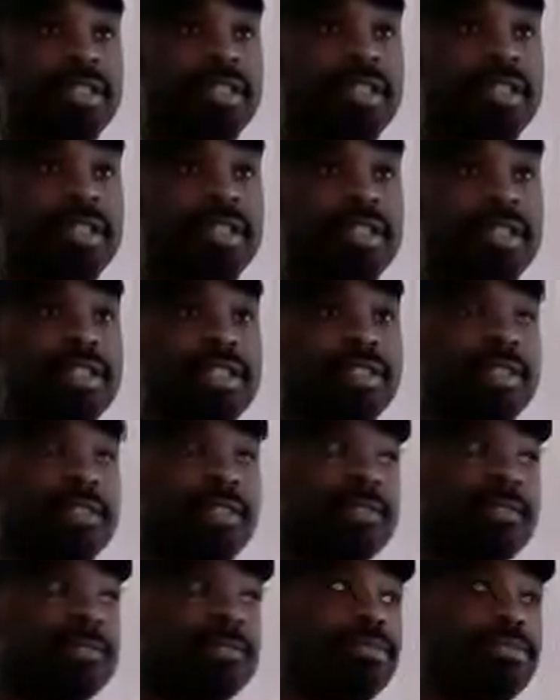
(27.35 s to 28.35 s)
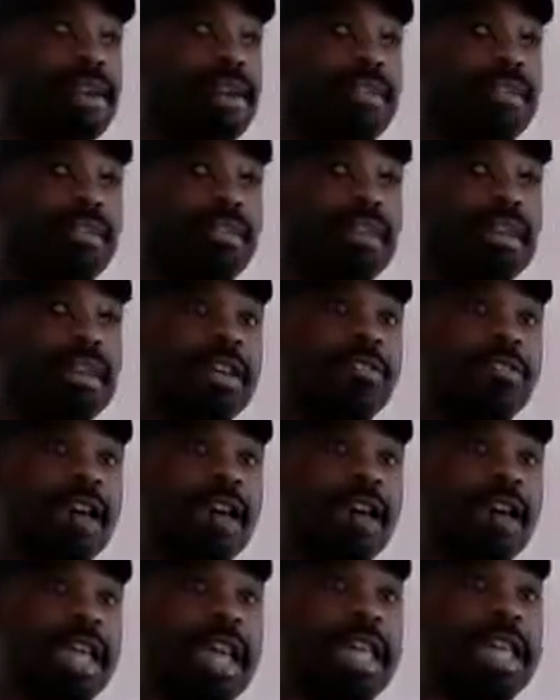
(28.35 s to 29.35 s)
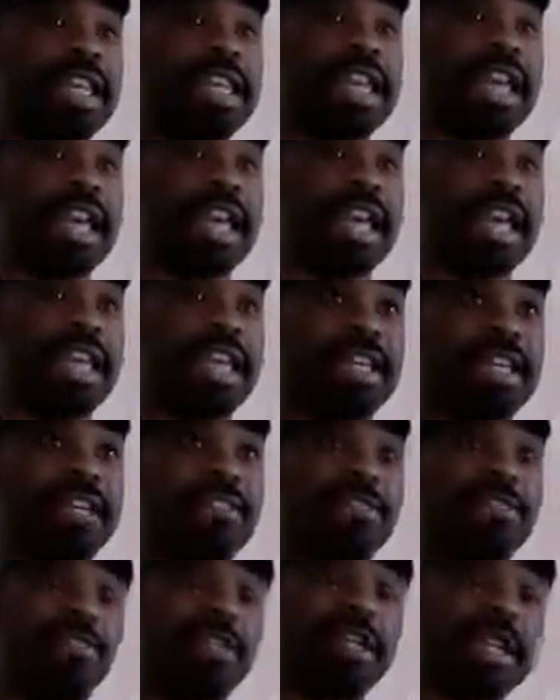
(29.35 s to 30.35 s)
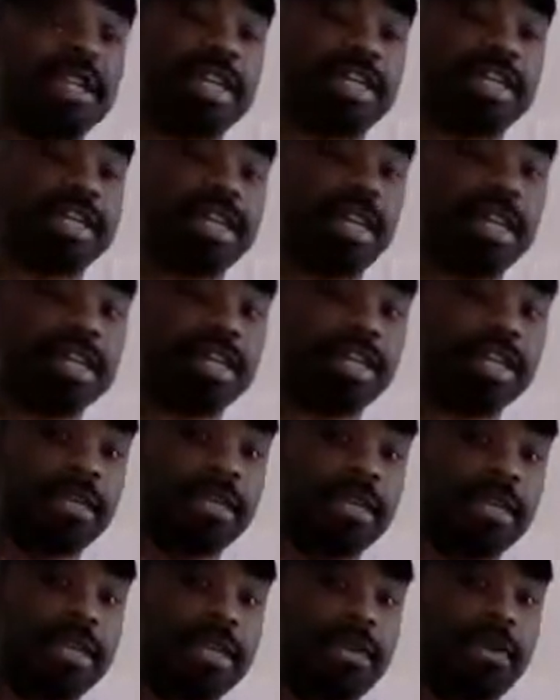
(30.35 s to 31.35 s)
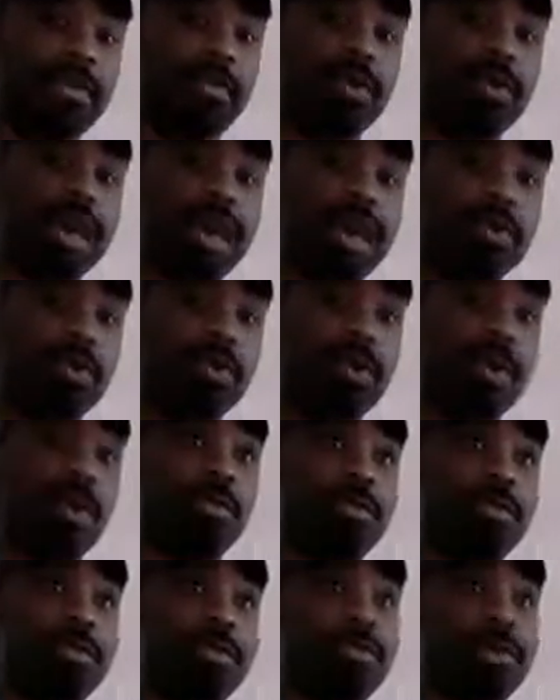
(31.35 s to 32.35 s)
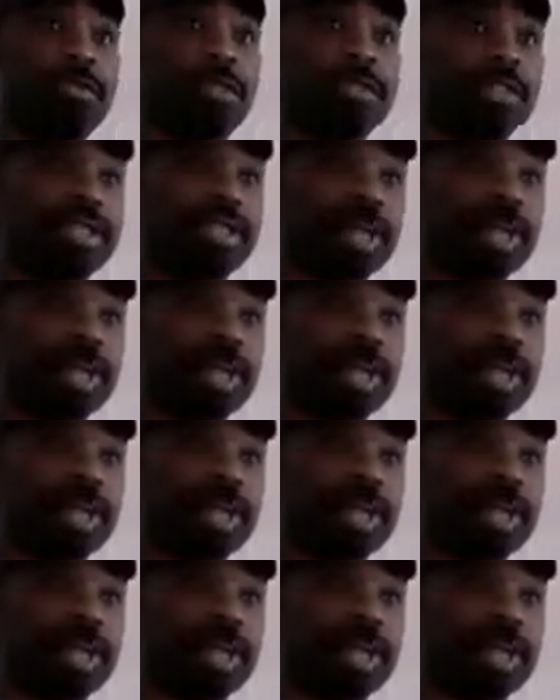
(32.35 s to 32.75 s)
is preferably around 89 or 1990, where I bought one personally.